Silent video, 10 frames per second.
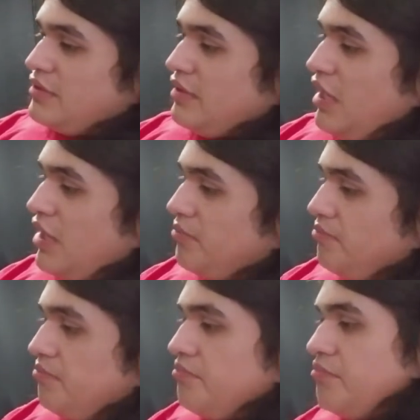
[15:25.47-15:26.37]
Um,
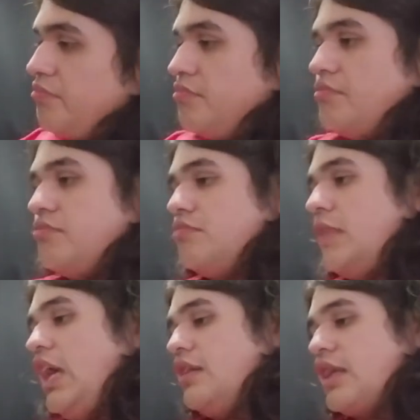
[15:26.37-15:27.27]

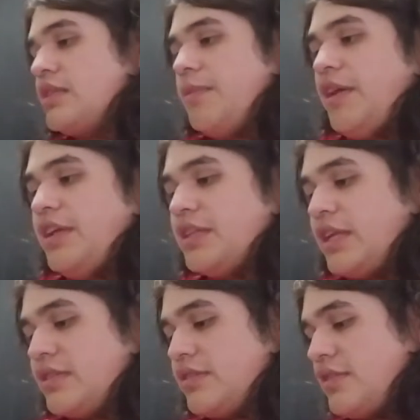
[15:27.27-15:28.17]
yeah, that's about it.
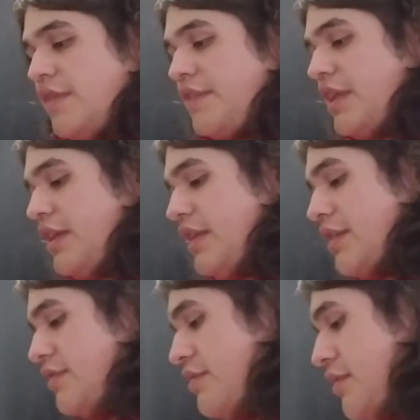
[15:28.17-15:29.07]
That's everything in
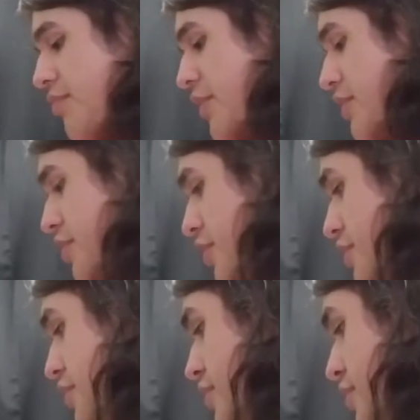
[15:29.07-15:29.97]
here, I'm pretty sure.
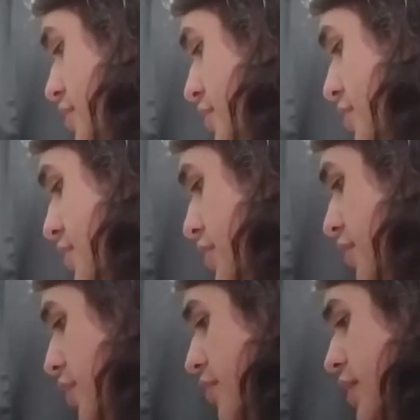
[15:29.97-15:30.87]

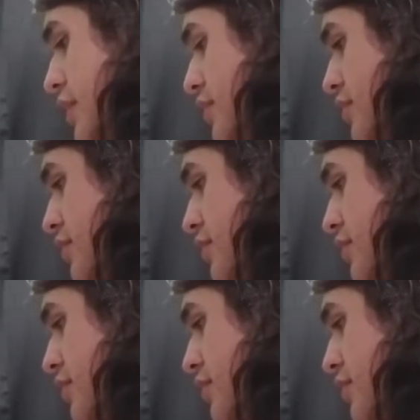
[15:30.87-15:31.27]
You go in.